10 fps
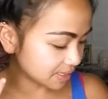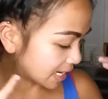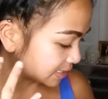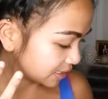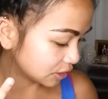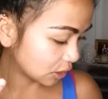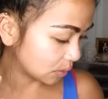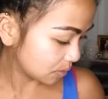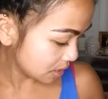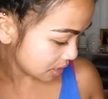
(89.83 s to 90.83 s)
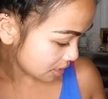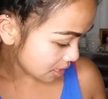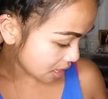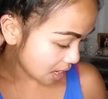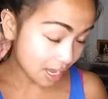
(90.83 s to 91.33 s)
I did go
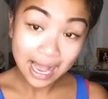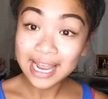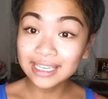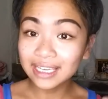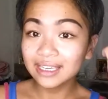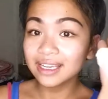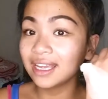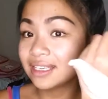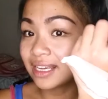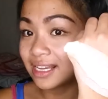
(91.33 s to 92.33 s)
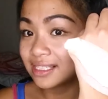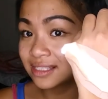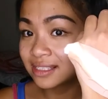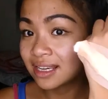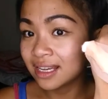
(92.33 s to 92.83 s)
uh, hiking and
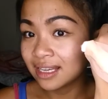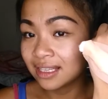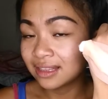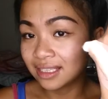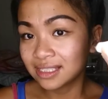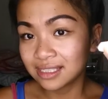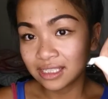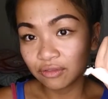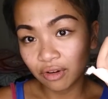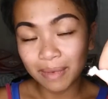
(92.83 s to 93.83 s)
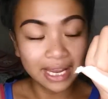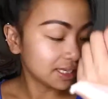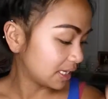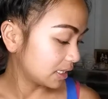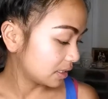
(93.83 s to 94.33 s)
yes, this is from
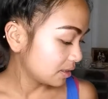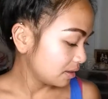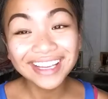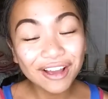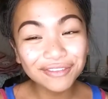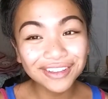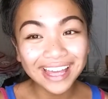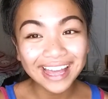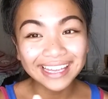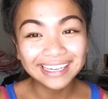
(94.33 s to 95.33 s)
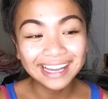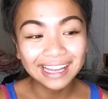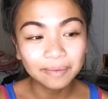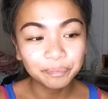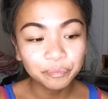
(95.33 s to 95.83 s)
hiking. Look out for that
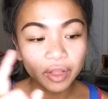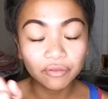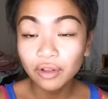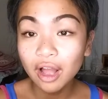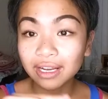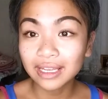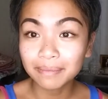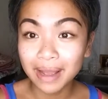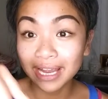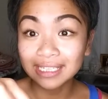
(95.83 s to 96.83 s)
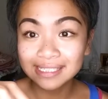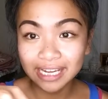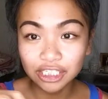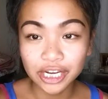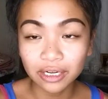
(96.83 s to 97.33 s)
um, vlog in my
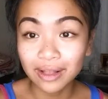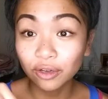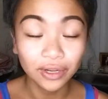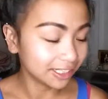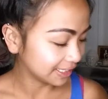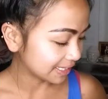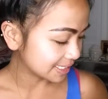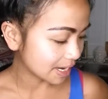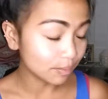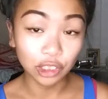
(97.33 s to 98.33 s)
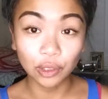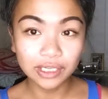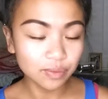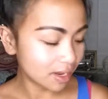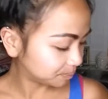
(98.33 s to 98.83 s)
second channel. I'll go ahead and link that down below
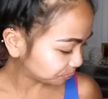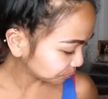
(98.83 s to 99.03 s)
as well.